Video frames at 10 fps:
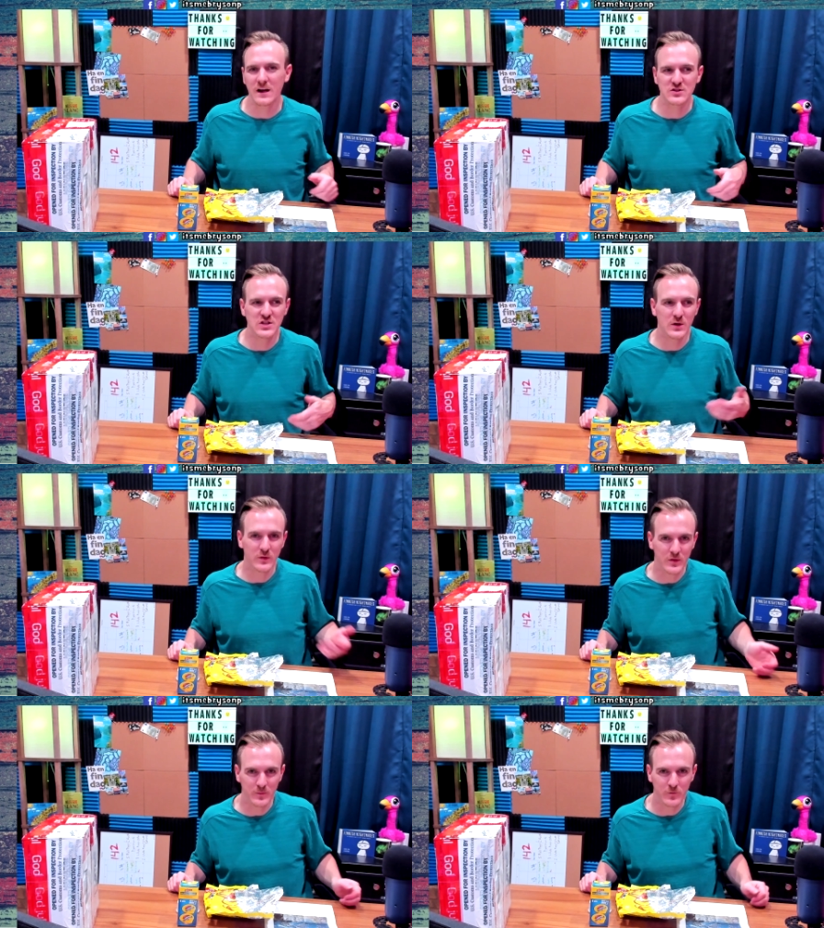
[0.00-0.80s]
I shared it
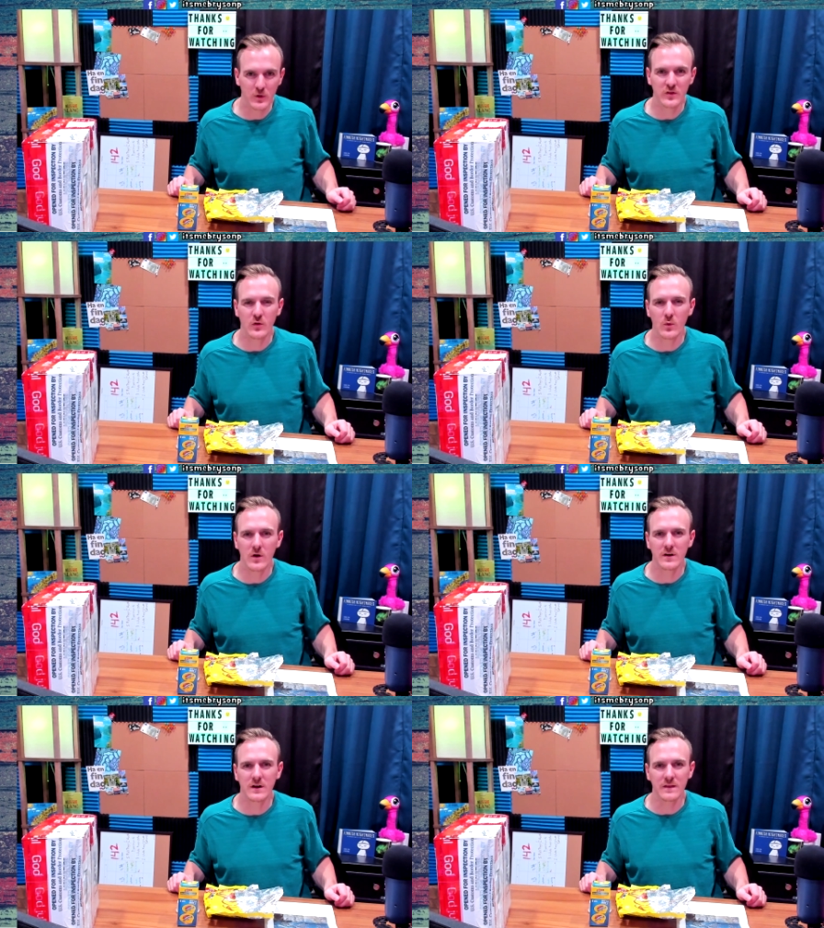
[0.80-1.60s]
with some friends at
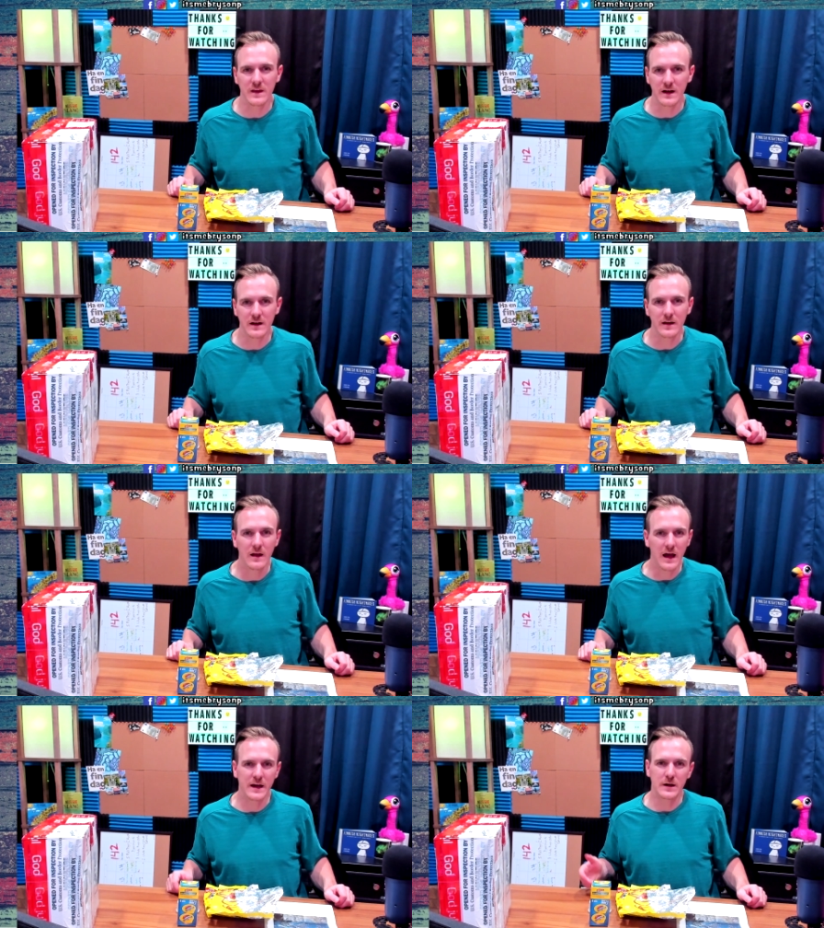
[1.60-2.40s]
work, and then
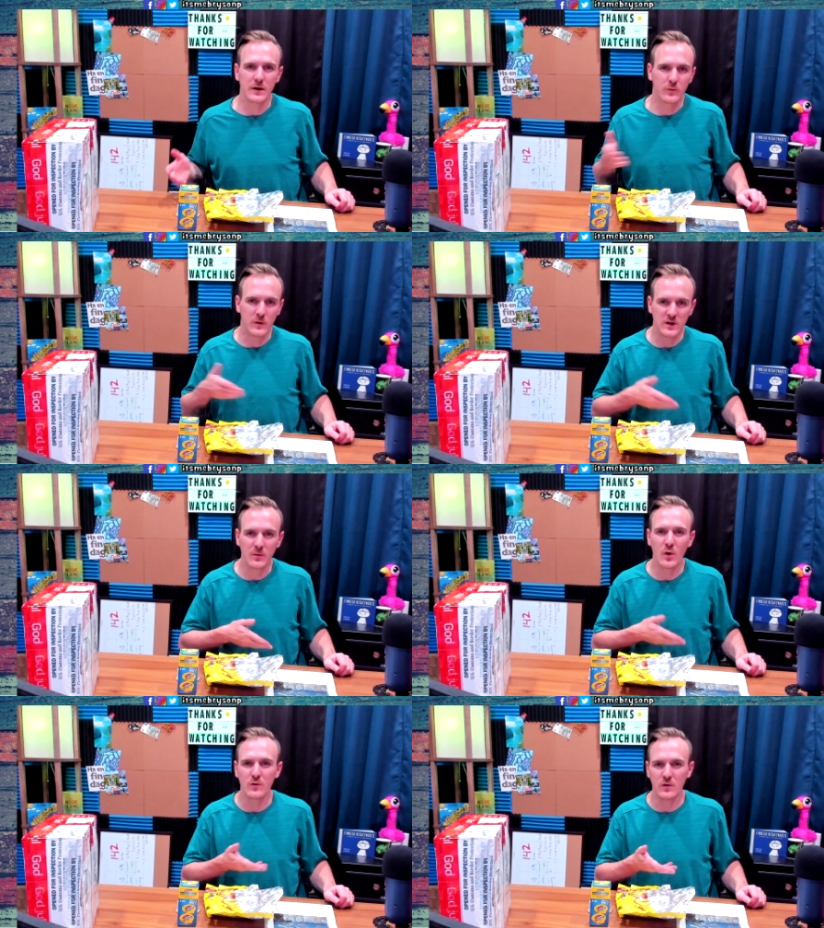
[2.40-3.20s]
I had a friend
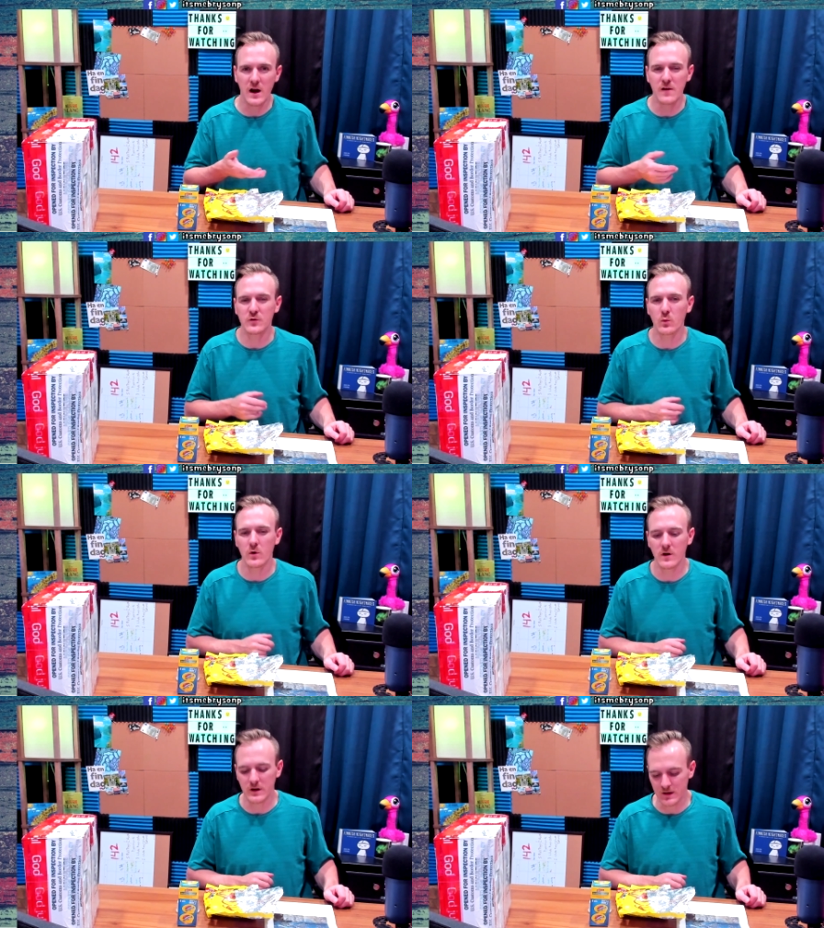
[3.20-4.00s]
come over after
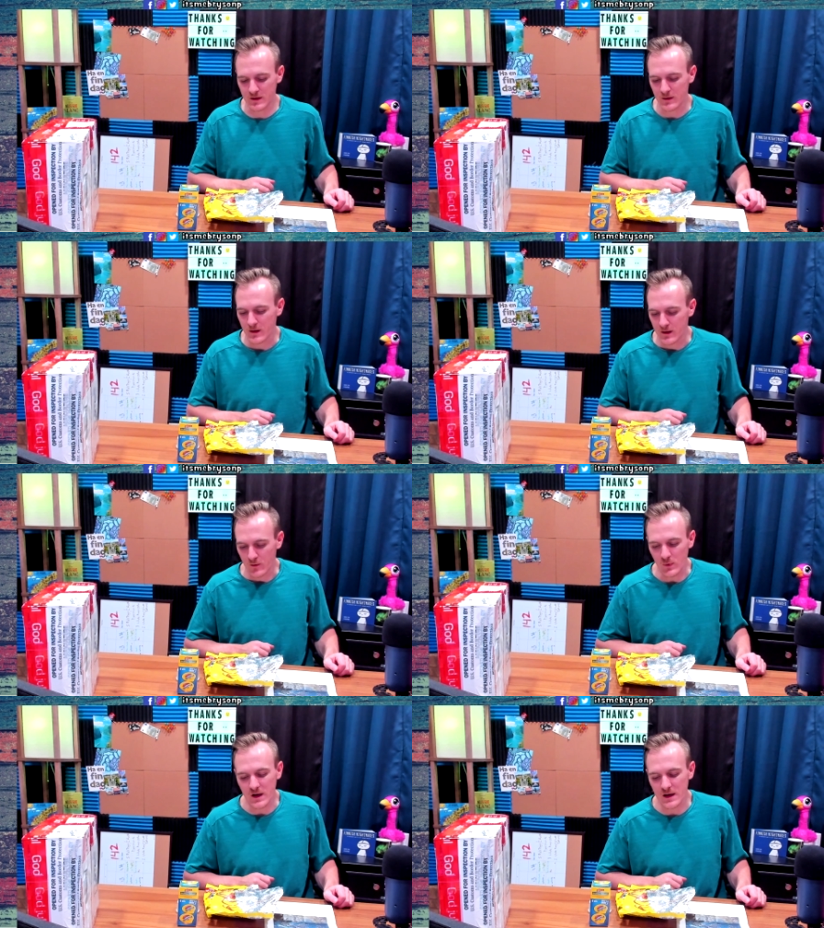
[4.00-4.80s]
work and
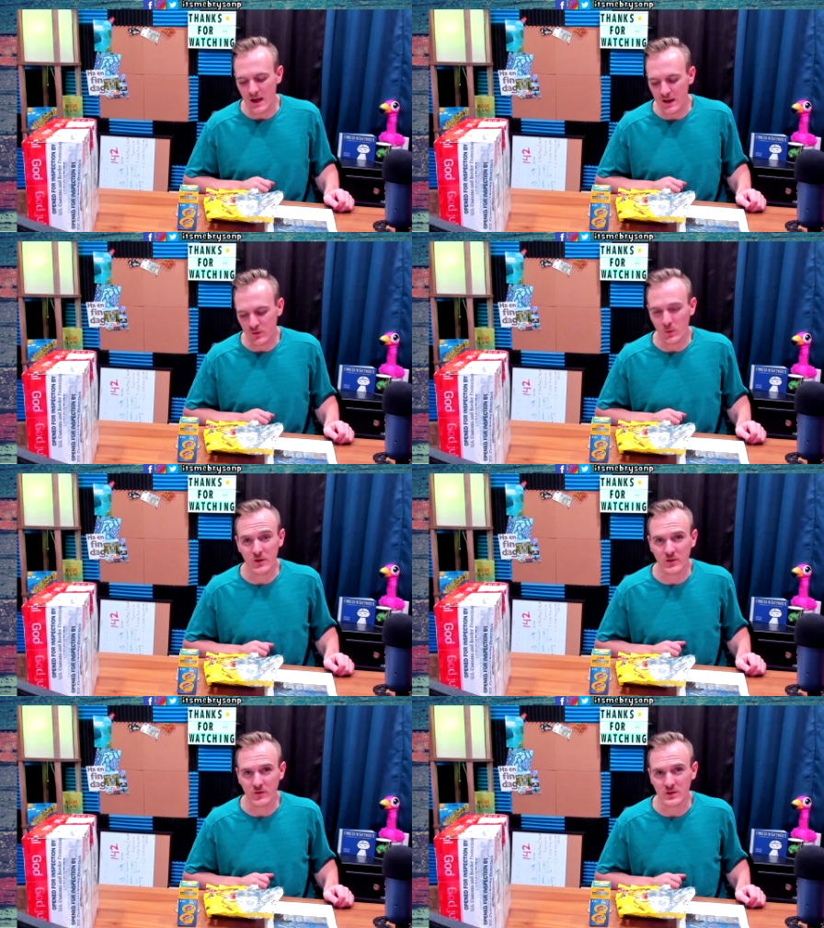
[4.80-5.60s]
we ate the
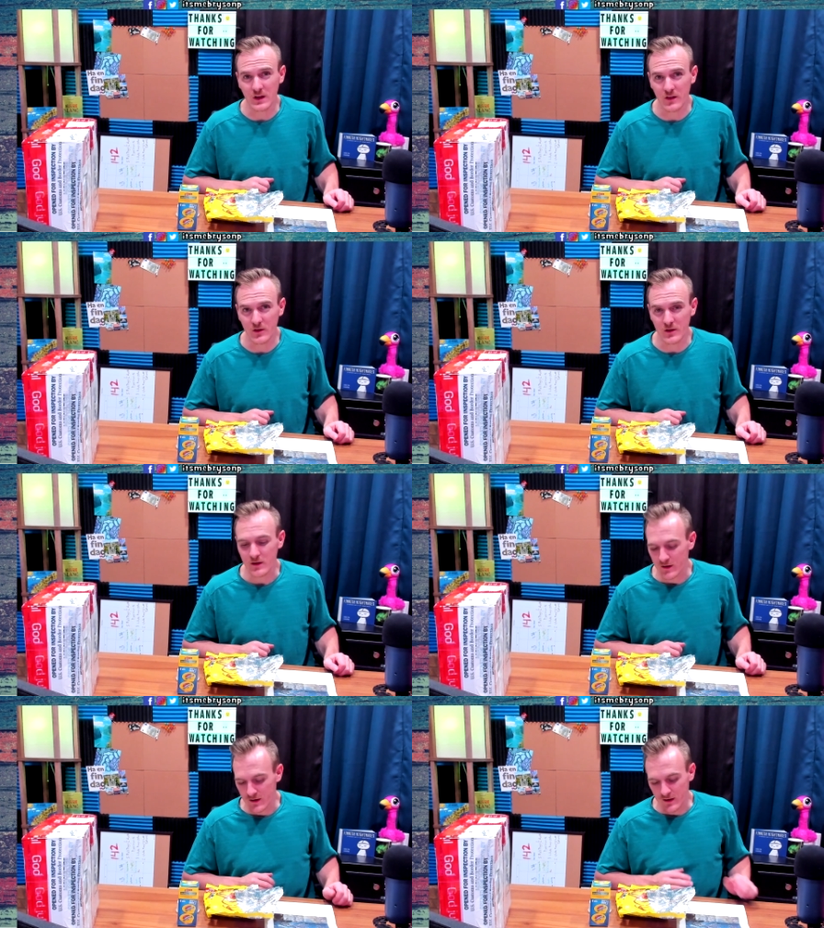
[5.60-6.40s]
rest of it together.
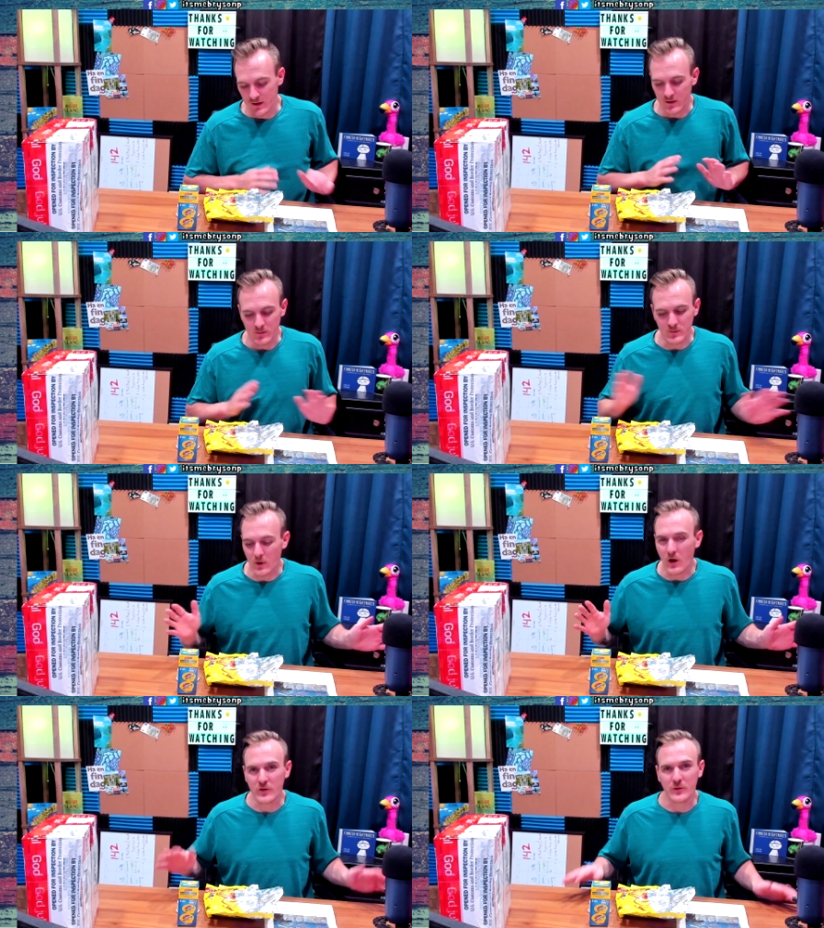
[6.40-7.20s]

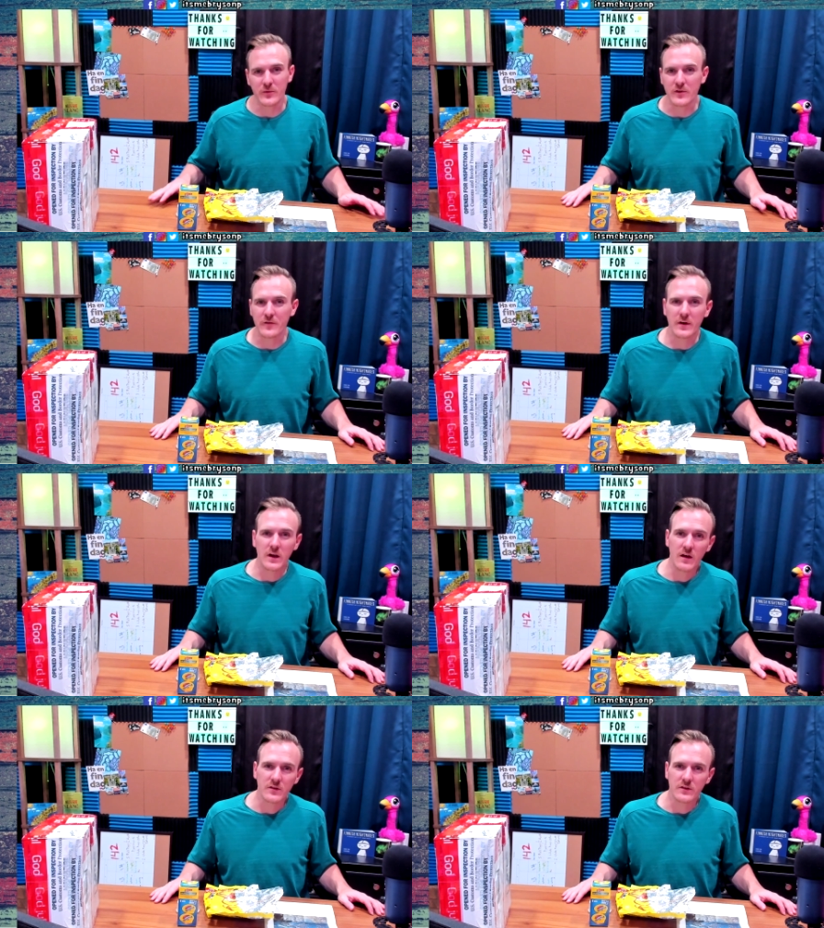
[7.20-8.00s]
Awesome stuff. I
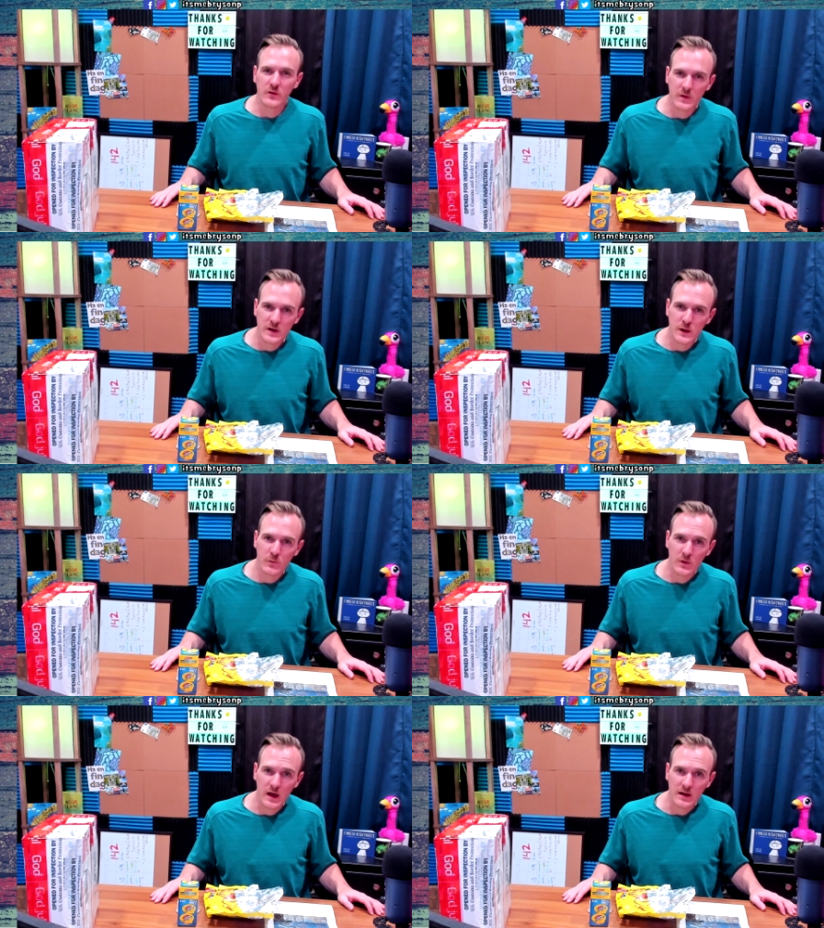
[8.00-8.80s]
love it. So thank you
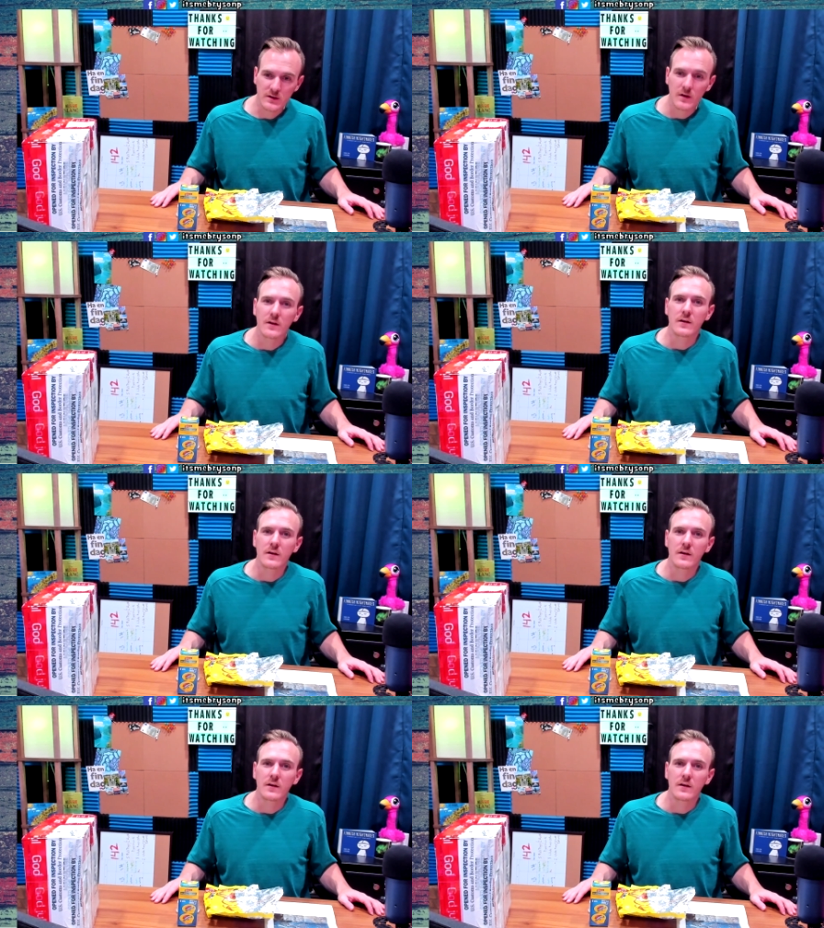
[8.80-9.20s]
for that.